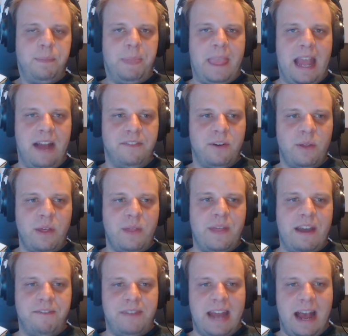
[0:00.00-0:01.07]
After the
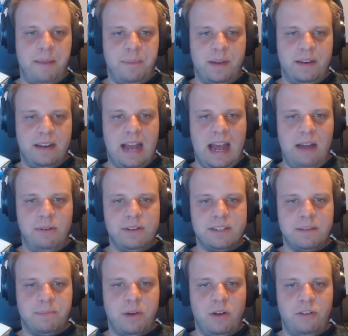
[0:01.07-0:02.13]
theft happened, I was
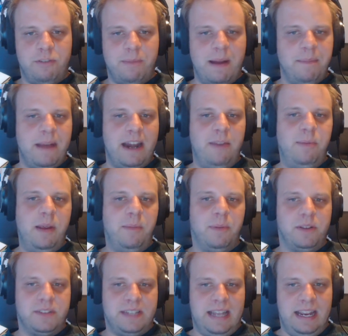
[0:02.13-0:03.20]
approached by many
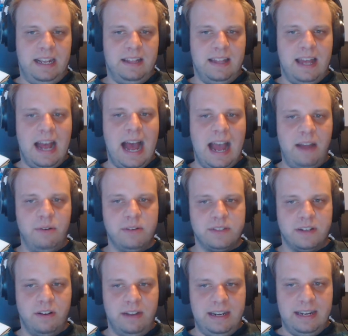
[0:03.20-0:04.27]
people saying that I was
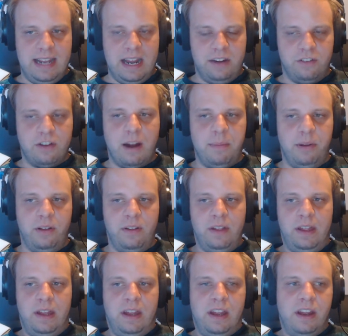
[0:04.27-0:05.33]
going to get in trouble
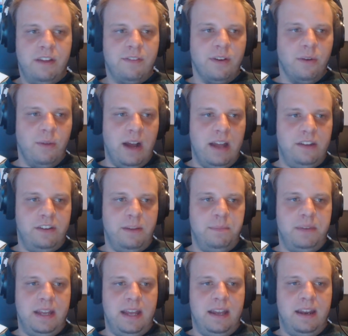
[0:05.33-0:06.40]
for what Jim
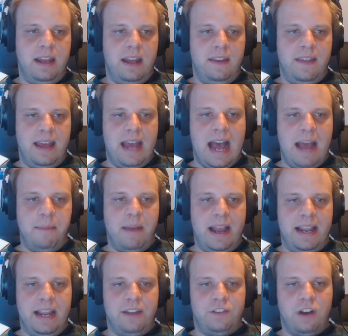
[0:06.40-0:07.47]
did and that I
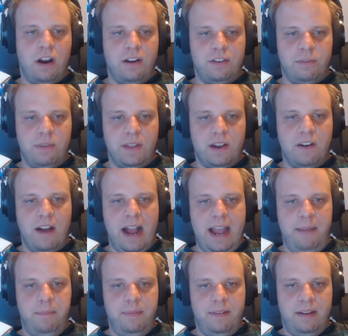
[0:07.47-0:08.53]
might get charged with a
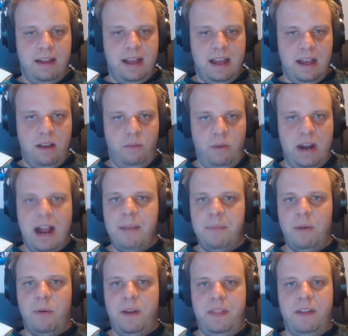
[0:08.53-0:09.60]
crime when I'm
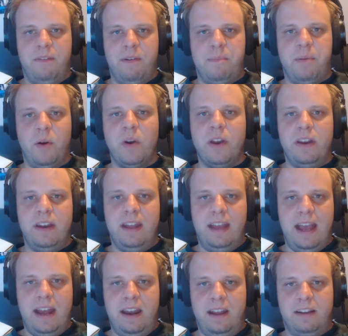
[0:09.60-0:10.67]
the one that reported it
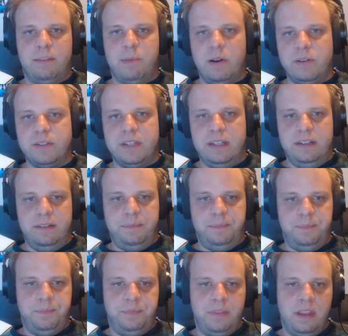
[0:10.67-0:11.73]
and exposed it,
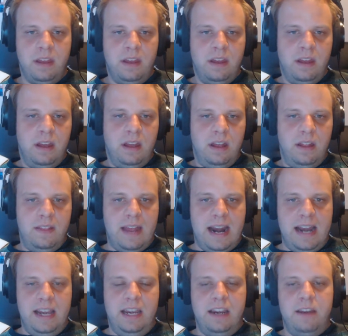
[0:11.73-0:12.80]
that I
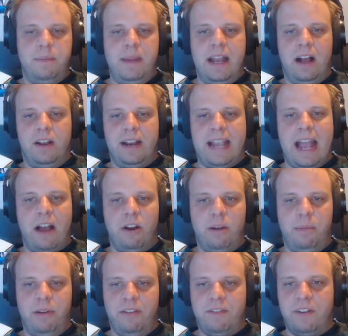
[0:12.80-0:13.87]
needed to be held
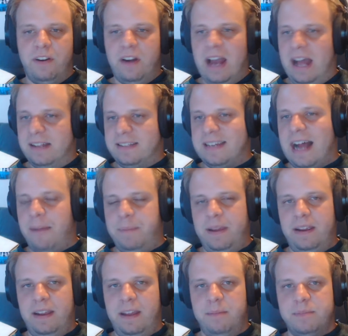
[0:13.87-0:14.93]
accountable for not
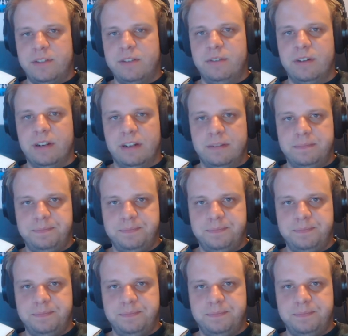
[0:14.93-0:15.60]
stopping him sooner.